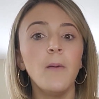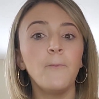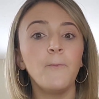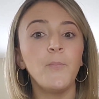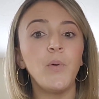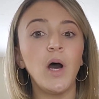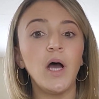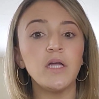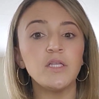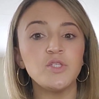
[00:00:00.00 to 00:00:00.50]

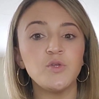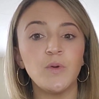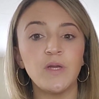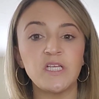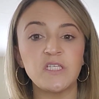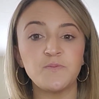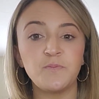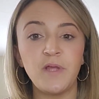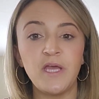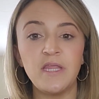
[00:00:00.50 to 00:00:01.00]
But to
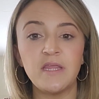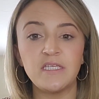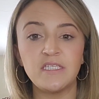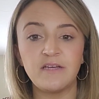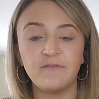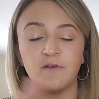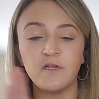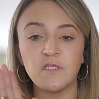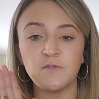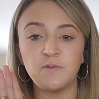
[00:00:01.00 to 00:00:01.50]
explain the
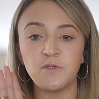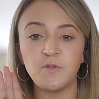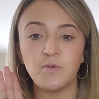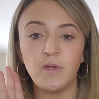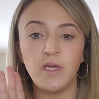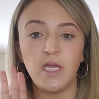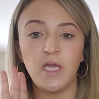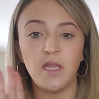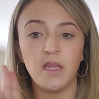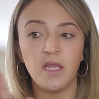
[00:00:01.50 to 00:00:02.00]
difference
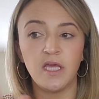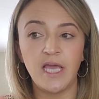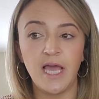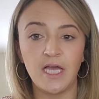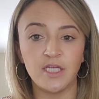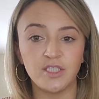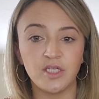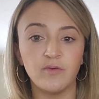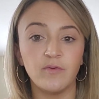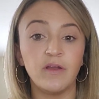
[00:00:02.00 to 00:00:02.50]
between the
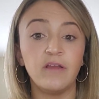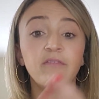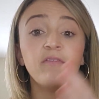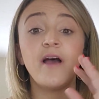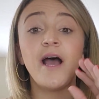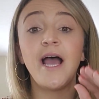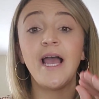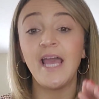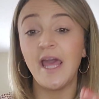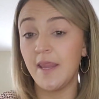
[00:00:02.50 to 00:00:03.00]
cash out
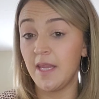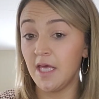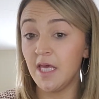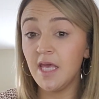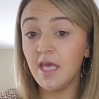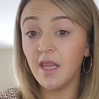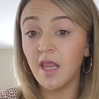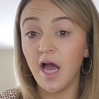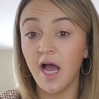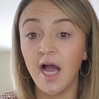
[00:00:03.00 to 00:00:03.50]
refi and the
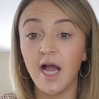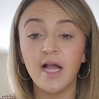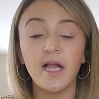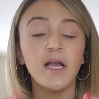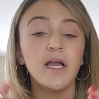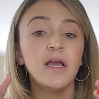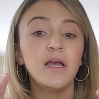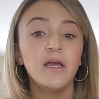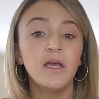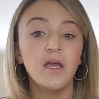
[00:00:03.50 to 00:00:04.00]
HELOC,
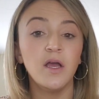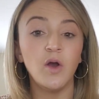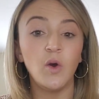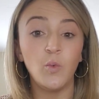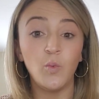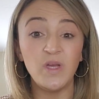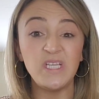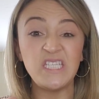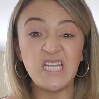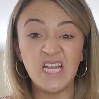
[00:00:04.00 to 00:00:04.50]

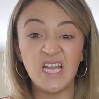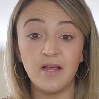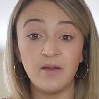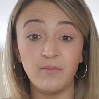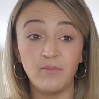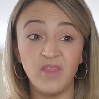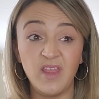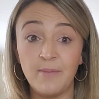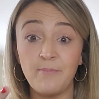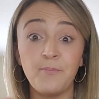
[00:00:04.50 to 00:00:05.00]
we
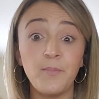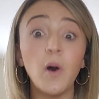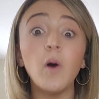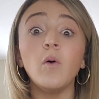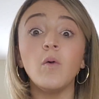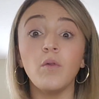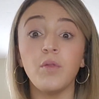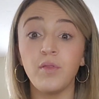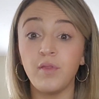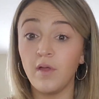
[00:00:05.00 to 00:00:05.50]
did them
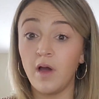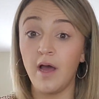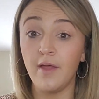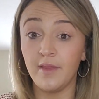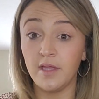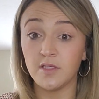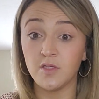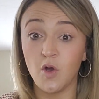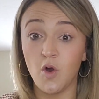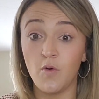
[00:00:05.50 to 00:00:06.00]
both on
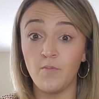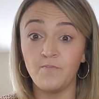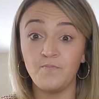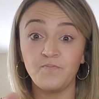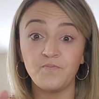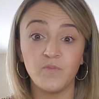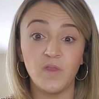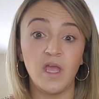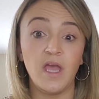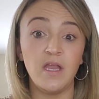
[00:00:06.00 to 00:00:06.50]
this home.
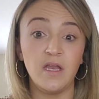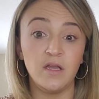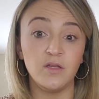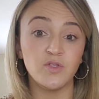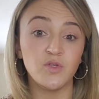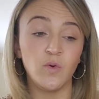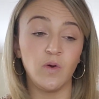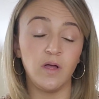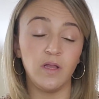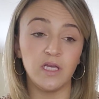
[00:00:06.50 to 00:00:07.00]
And
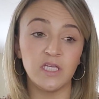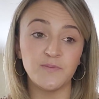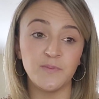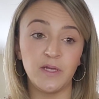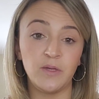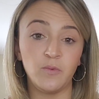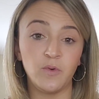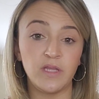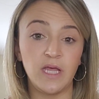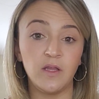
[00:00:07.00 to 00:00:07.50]
so I'll
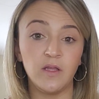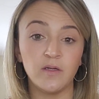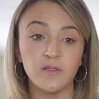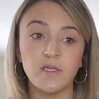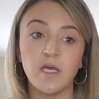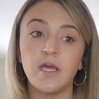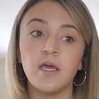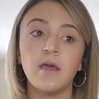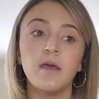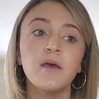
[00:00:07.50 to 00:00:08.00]
explain what that looks
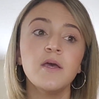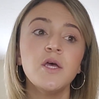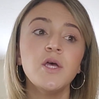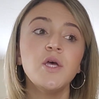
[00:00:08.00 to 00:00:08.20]
like.